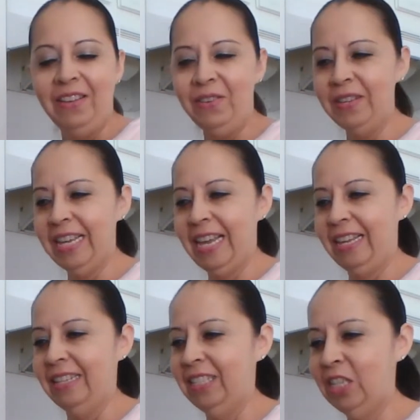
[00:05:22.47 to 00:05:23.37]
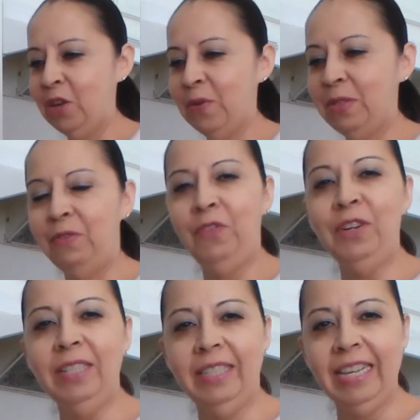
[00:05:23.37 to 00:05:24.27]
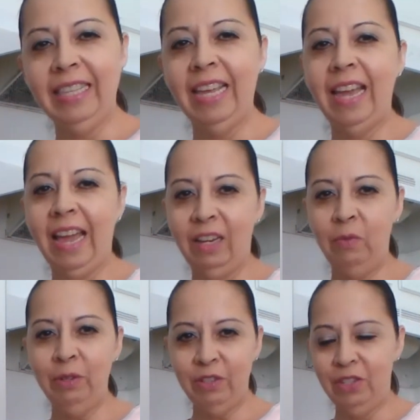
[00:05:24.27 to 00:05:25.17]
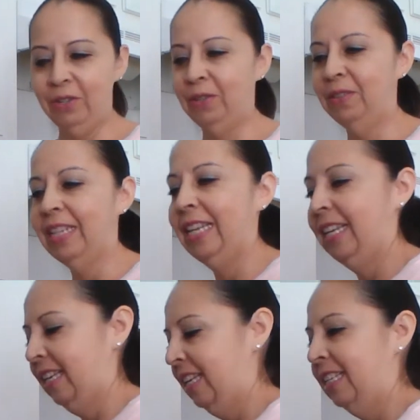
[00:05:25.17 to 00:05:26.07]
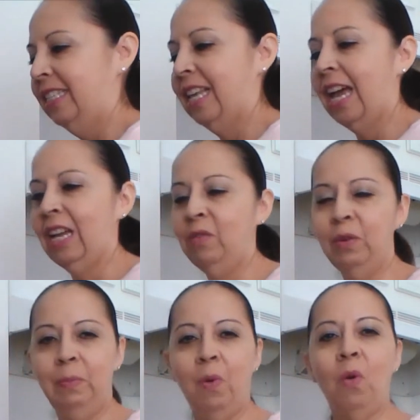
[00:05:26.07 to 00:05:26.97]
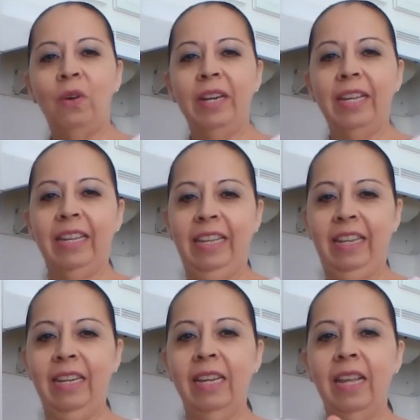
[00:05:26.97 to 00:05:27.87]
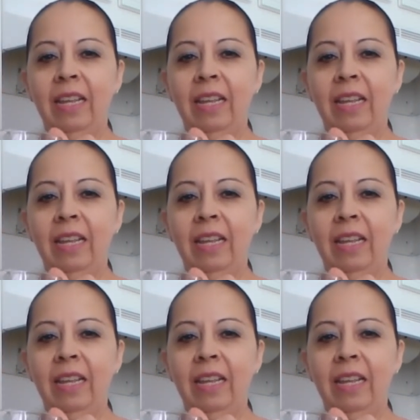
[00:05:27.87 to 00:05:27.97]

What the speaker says: Okay, so the first thing that I will do is I will pour in